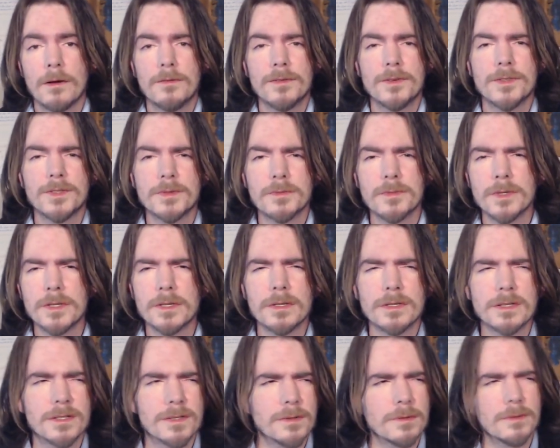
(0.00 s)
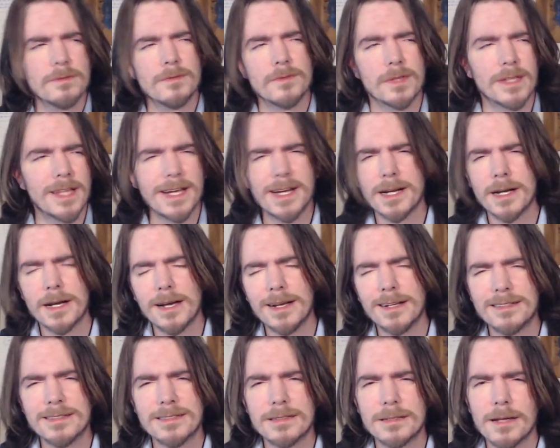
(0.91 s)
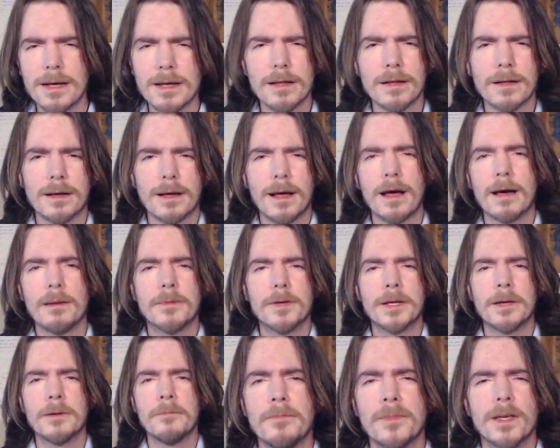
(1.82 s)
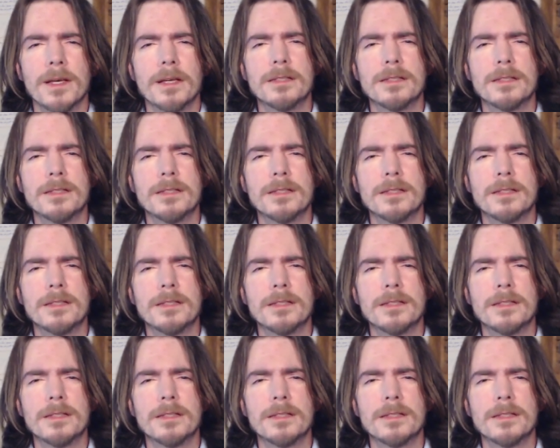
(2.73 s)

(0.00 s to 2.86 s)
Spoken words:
for some good sort of late-night style comedy.